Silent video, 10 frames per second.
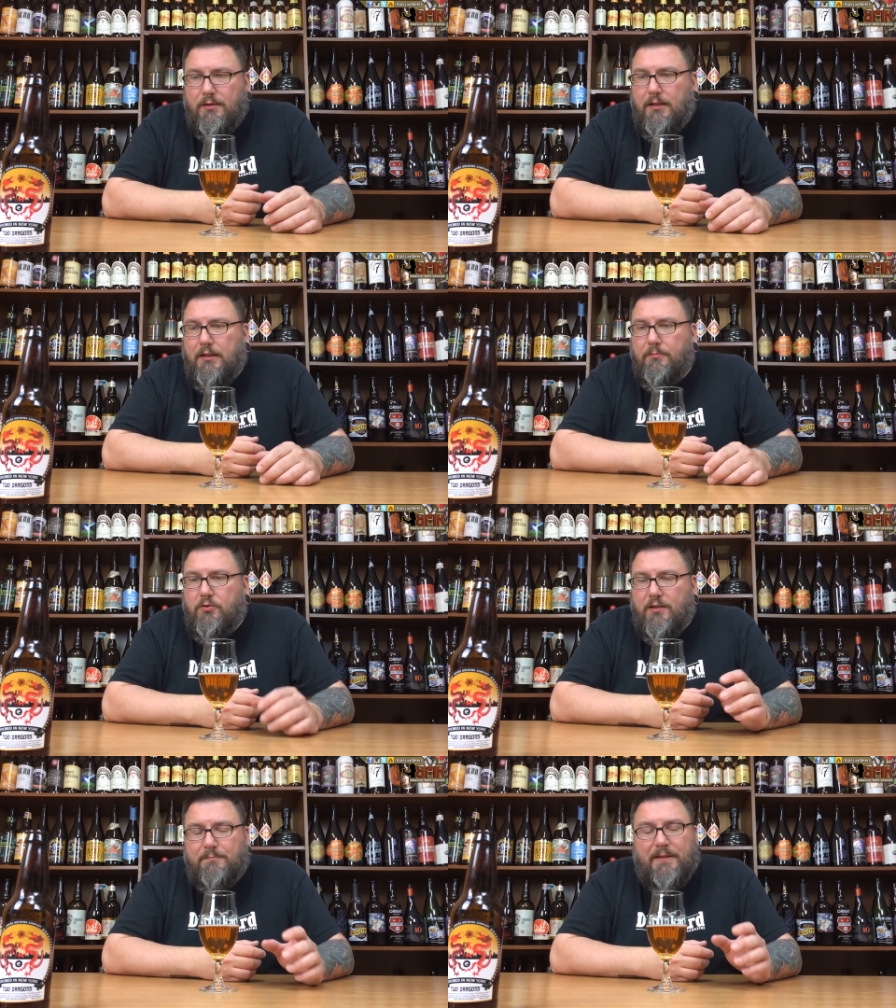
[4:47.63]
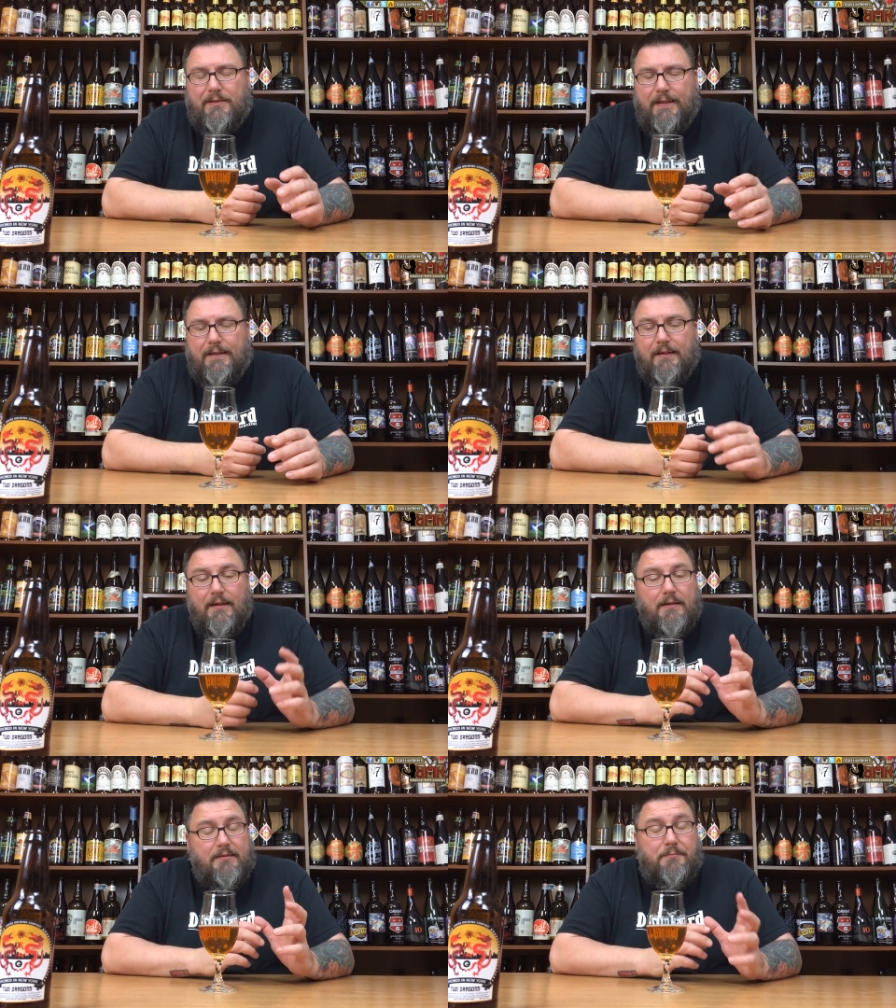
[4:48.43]
Um, crisp and clean.
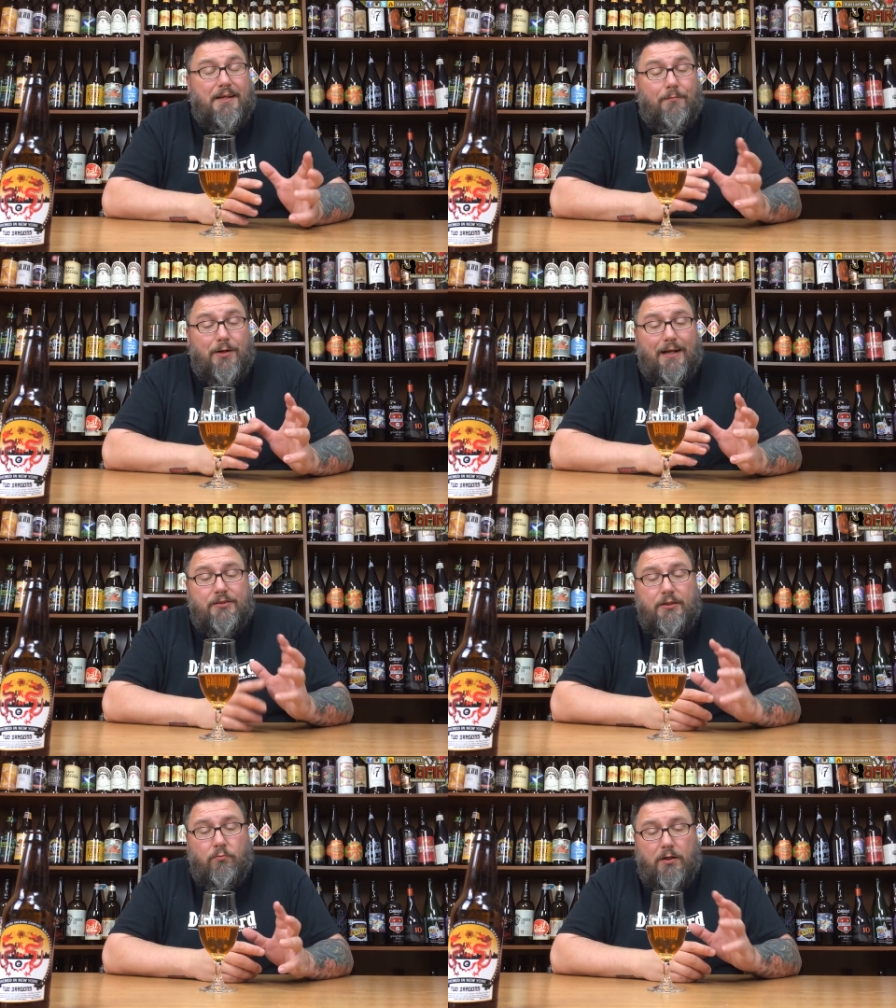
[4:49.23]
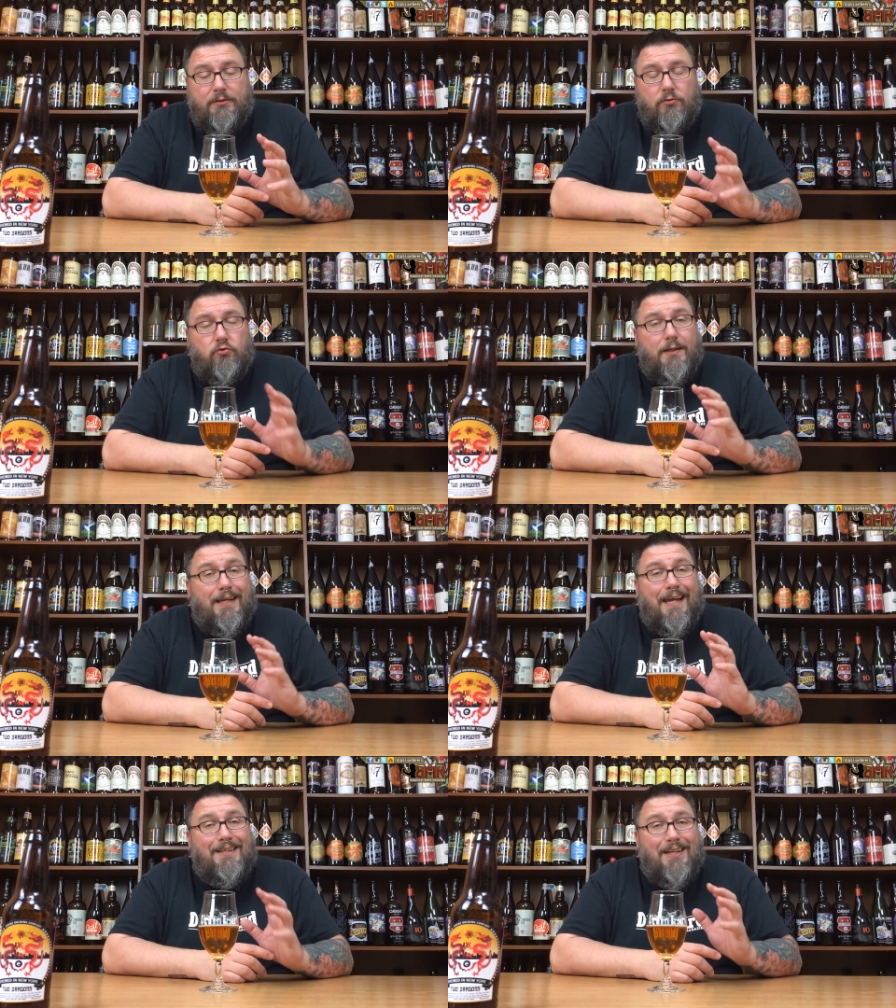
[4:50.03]
Something I would actually want to drink
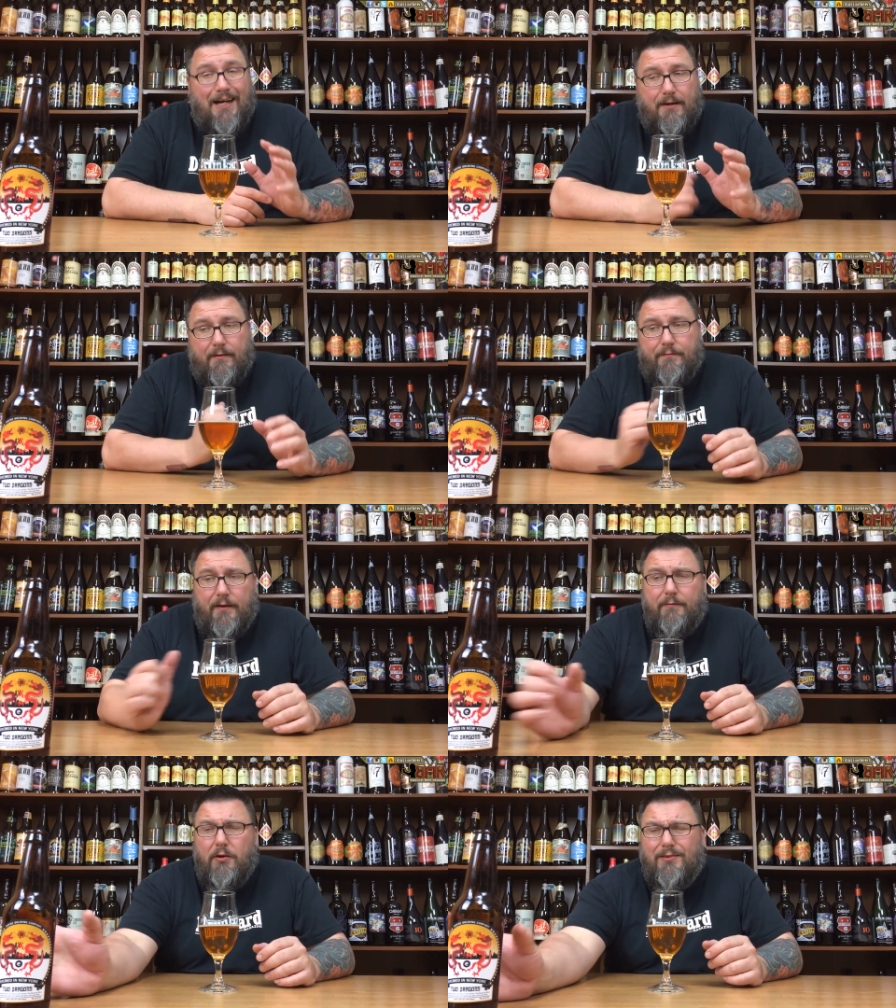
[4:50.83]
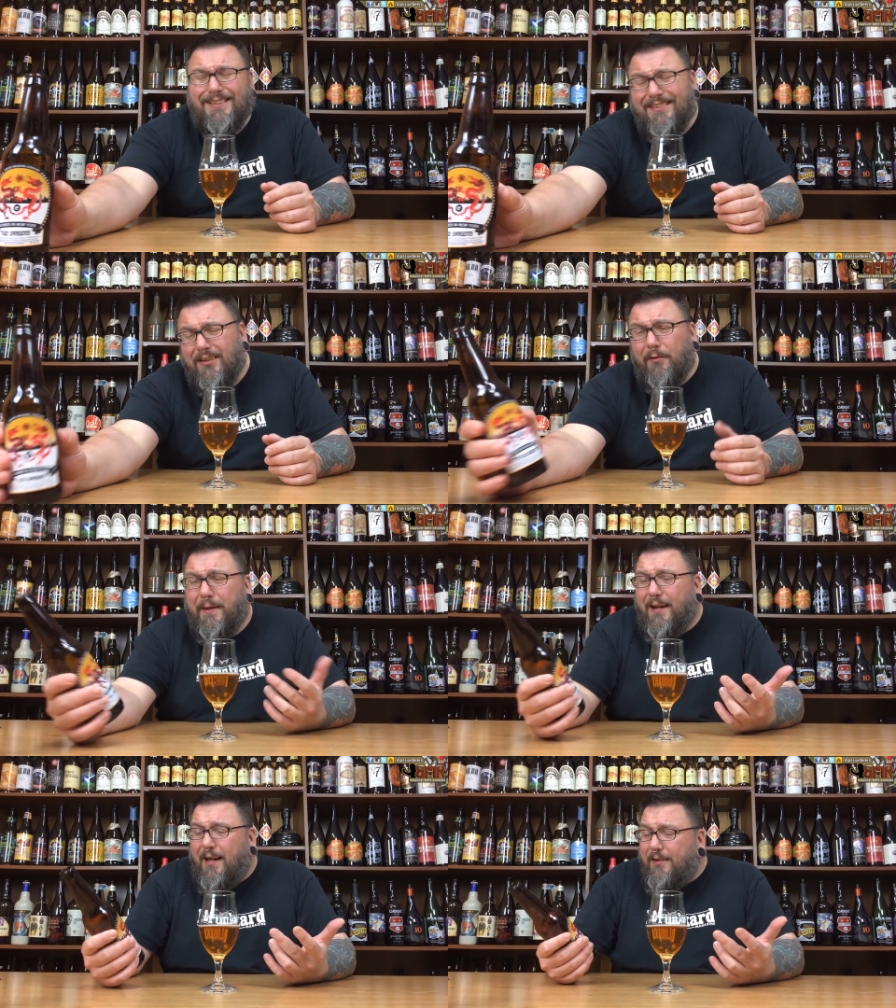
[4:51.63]
a lot of, even though it's a little
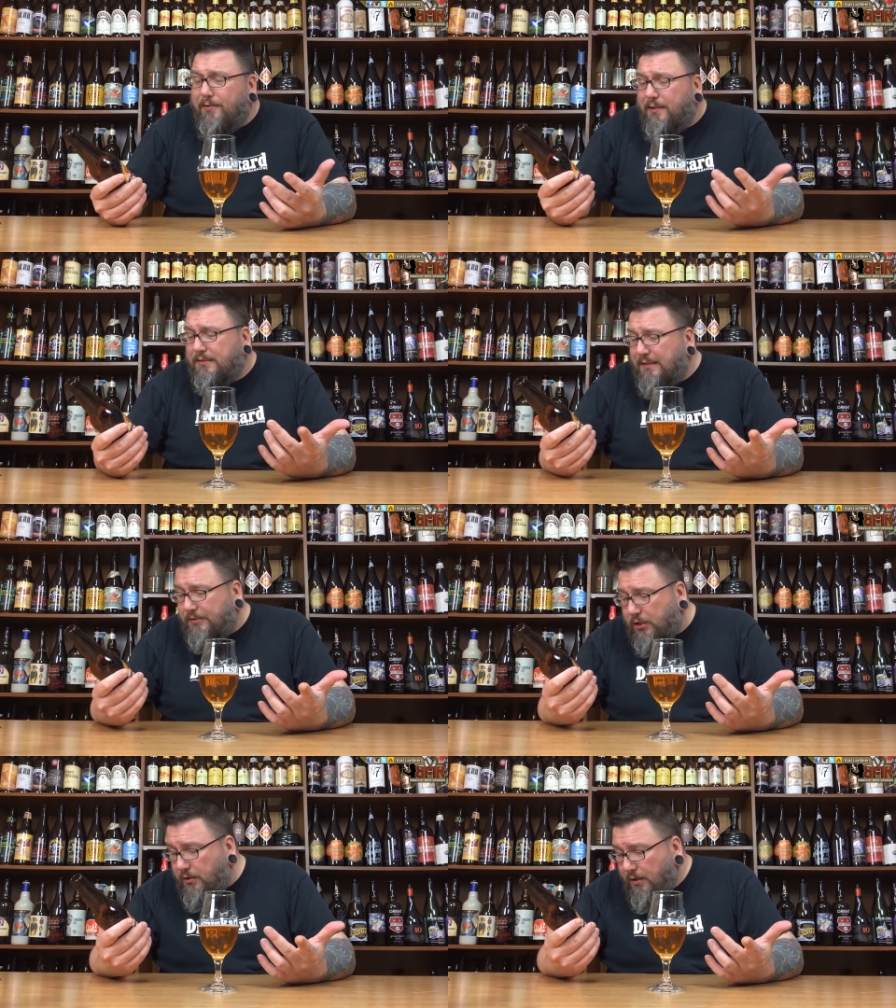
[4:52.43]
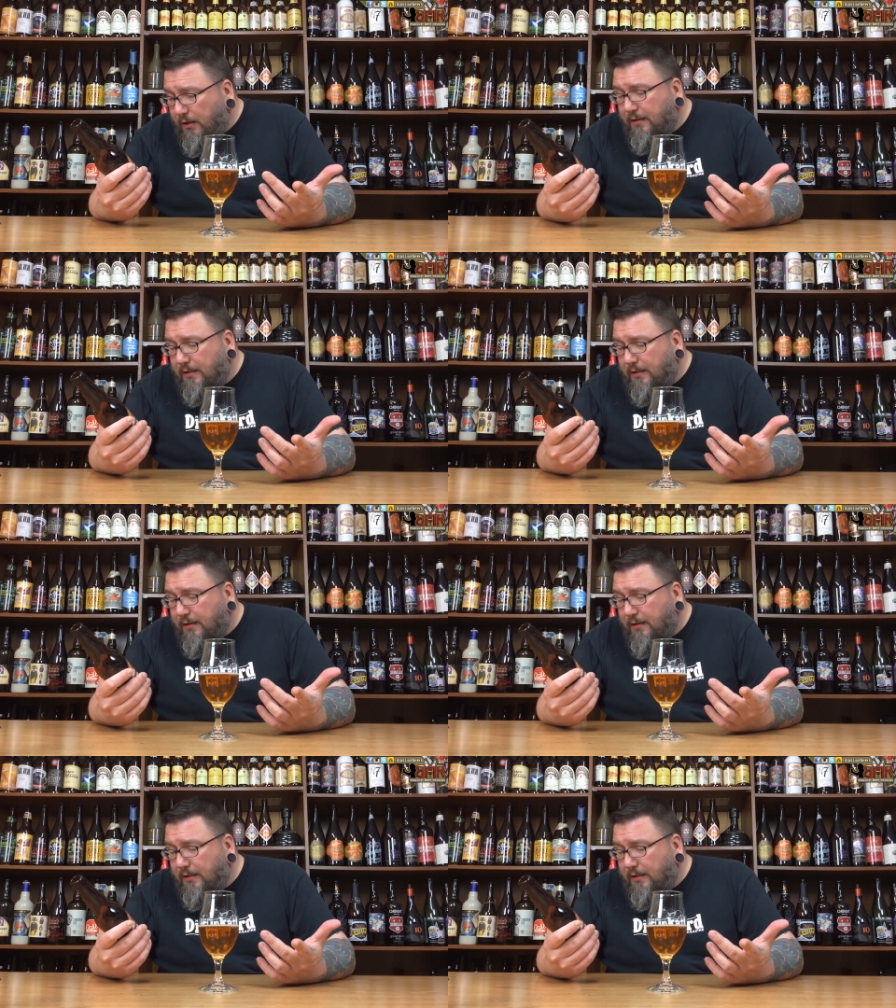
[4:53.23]
bit higher in session.